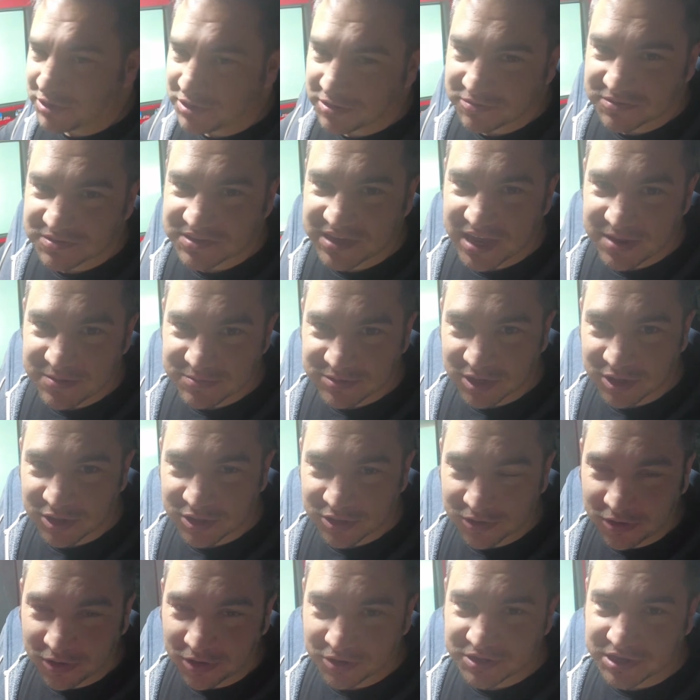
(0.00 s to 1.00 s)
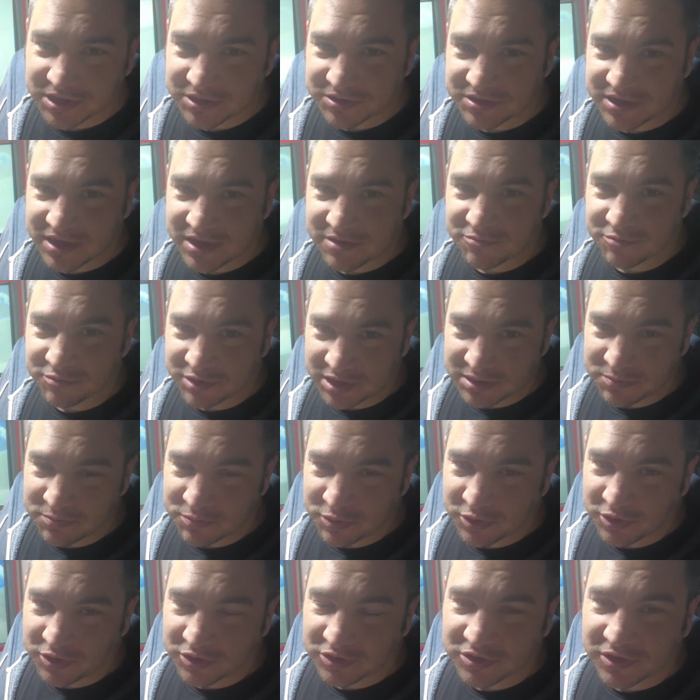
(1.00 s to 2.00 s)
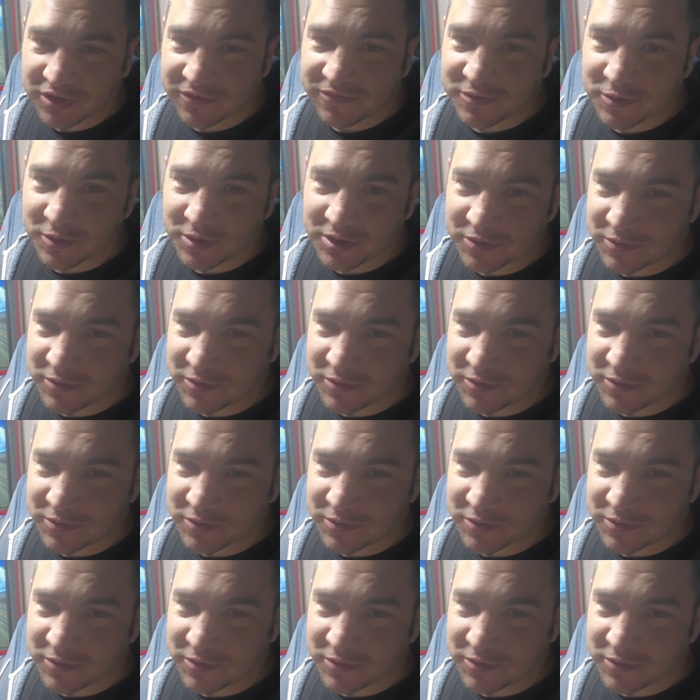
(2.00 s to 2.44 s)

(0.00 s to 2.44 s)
those games I thought I was going to get really bored of quite